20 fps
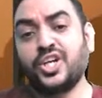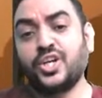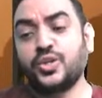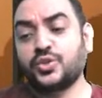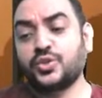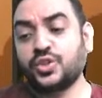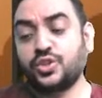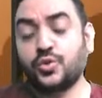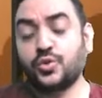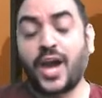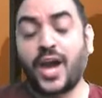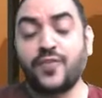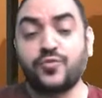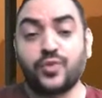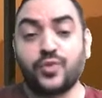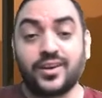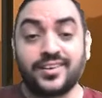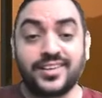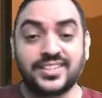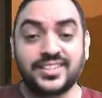So you have
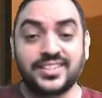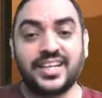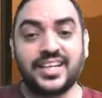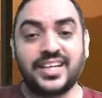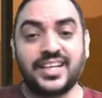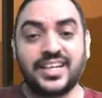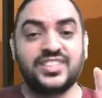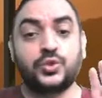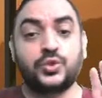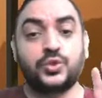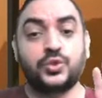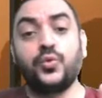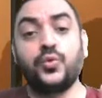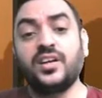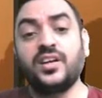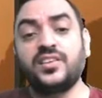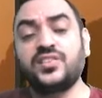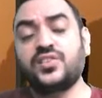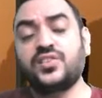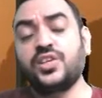to understand these two
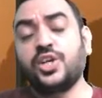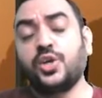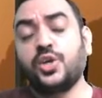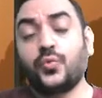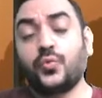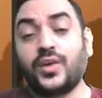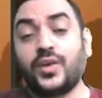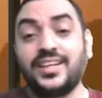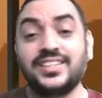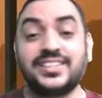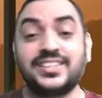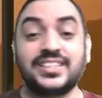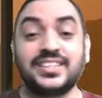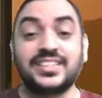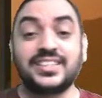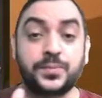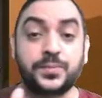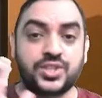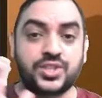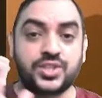words. One is a
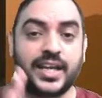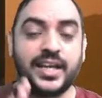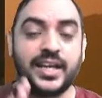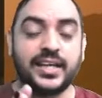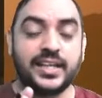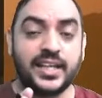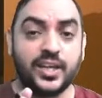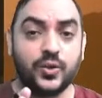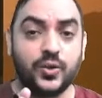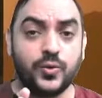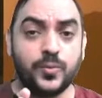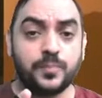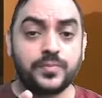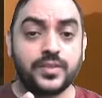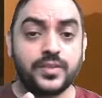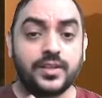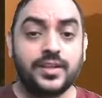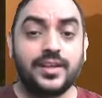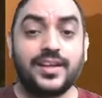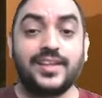substantive,
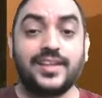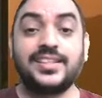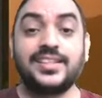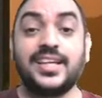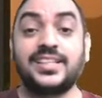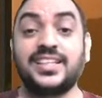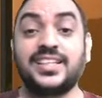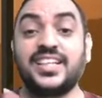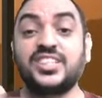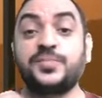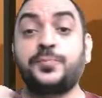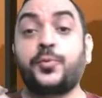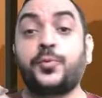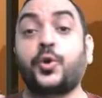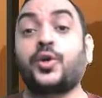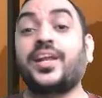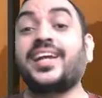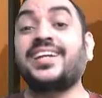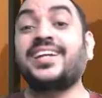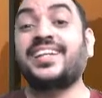the other is
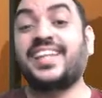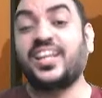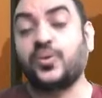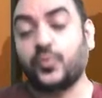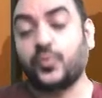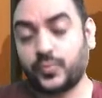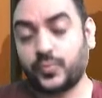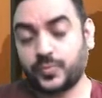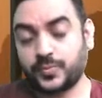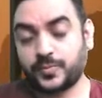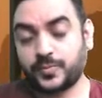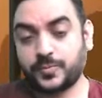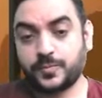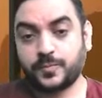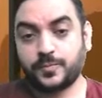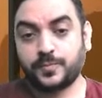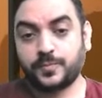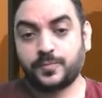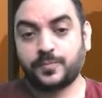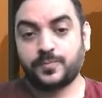protective.
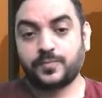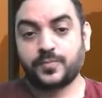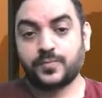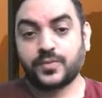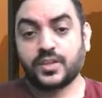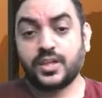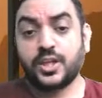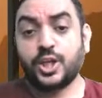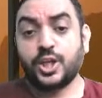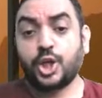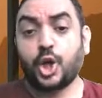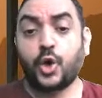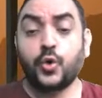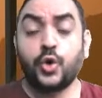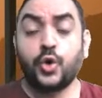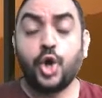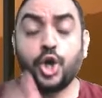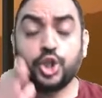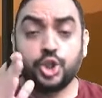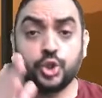
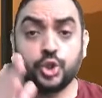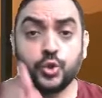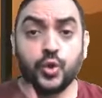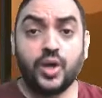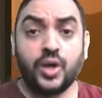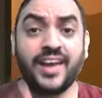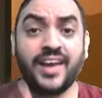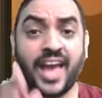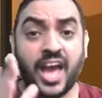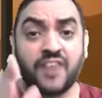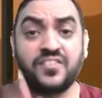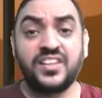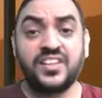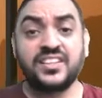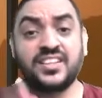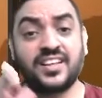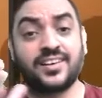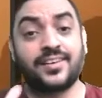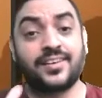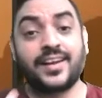Now you are having
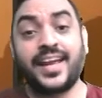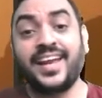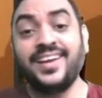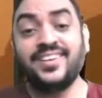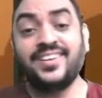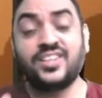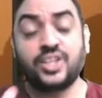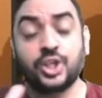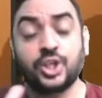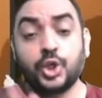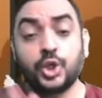the right